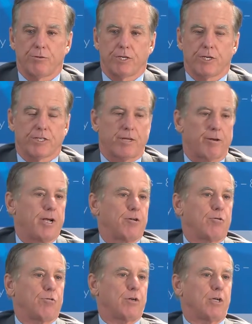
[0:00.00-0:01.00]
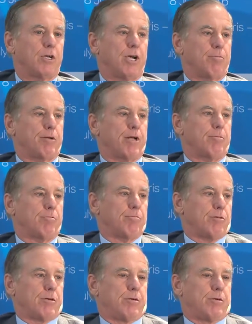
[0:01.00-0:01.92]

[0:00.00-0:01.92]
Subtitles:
because I'm not